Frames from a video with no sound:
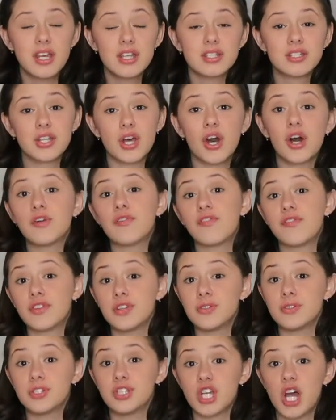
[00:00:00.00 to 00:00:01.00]
So if
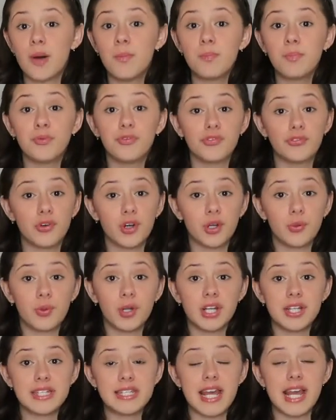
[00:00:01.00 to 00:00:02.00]
you jump
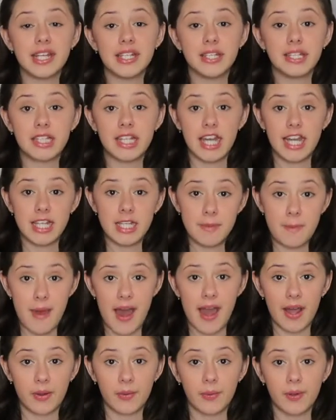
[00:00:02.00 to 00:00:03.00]
forwards and you land
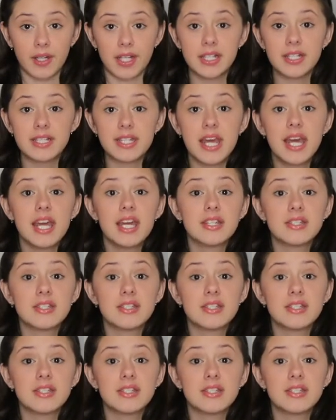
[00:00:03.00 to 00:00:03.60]
backwards,